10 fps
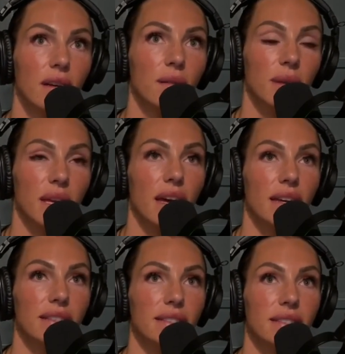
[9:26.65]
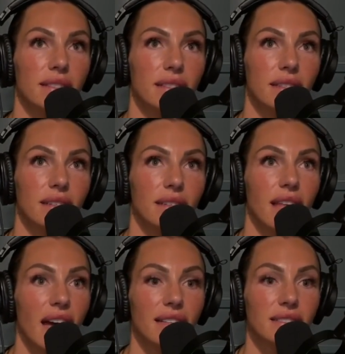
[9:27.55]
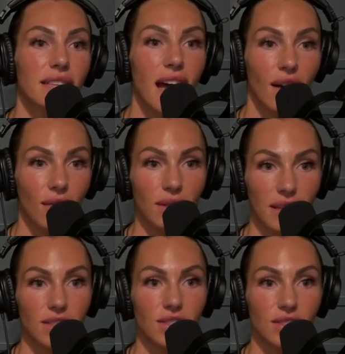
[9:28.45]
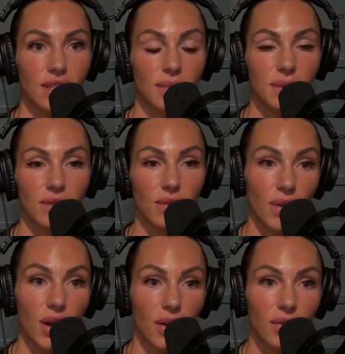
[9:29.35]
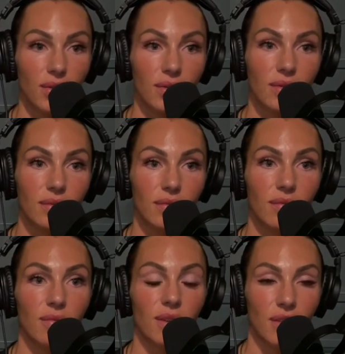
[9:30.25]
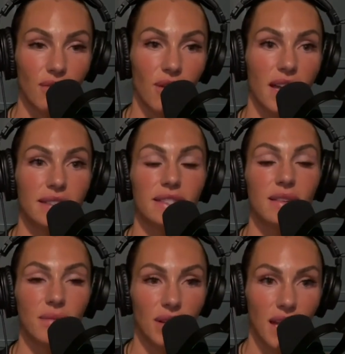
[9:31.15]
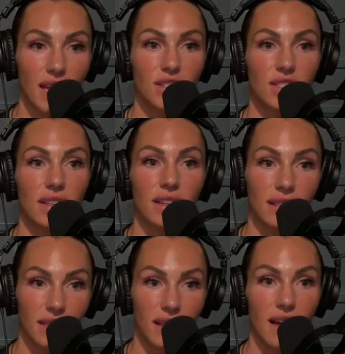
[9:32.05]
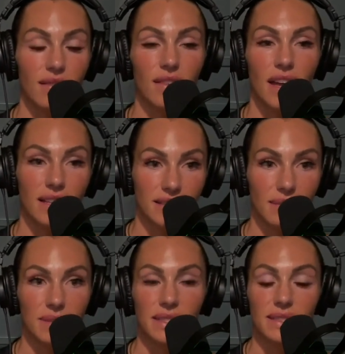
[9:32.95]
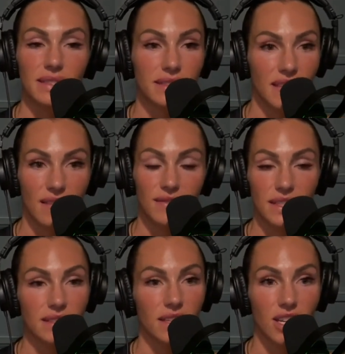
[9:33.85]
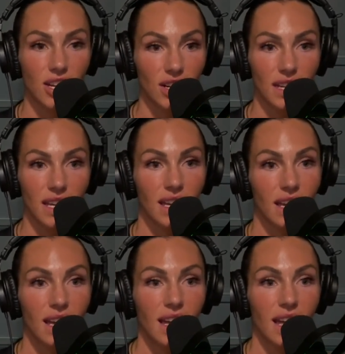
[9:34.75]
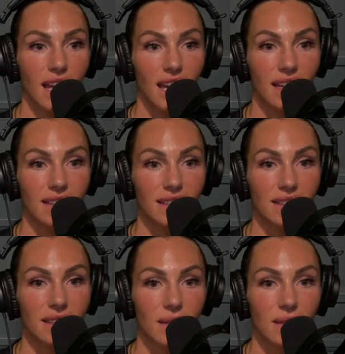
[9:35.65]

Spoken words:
because that's how relationships grow, with grace, communication, love, acceptance, safety, security. And